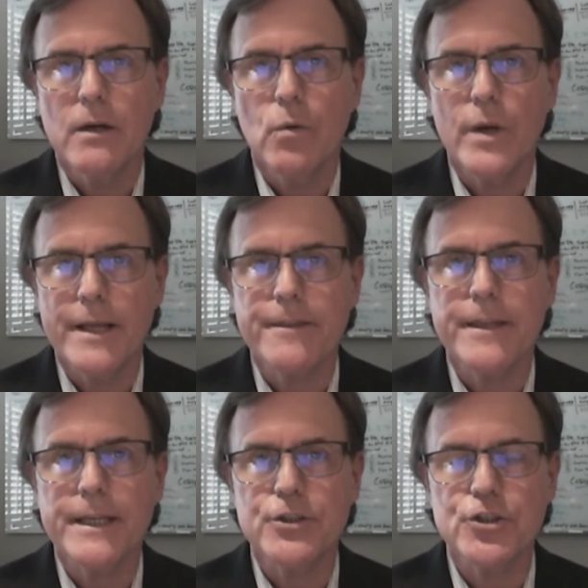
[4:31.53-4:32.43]
What I
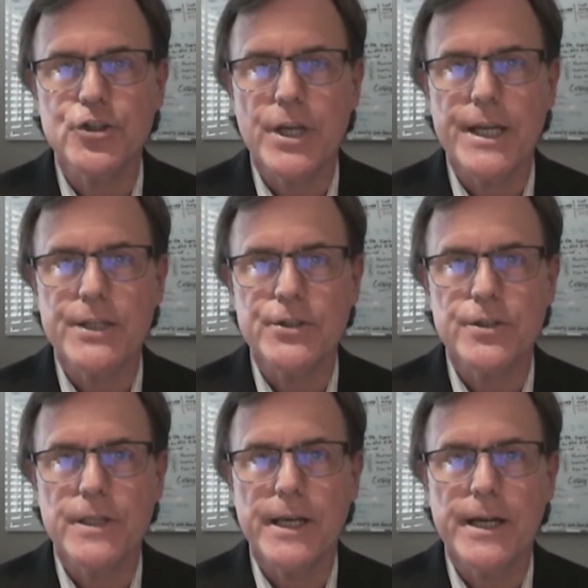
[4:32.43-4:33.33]
think has
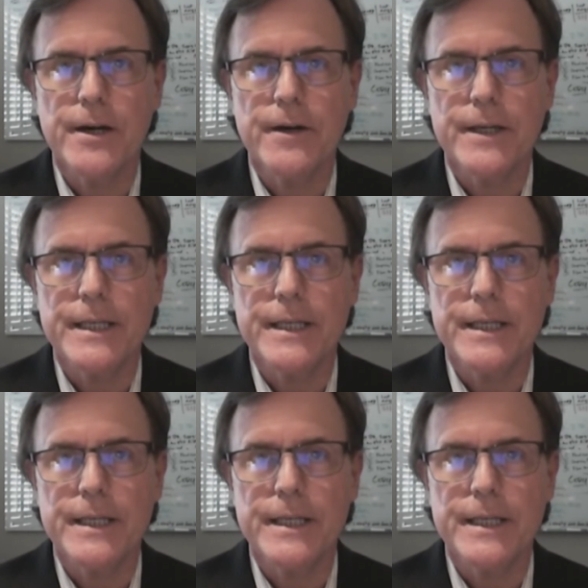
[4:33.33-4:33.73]
changed there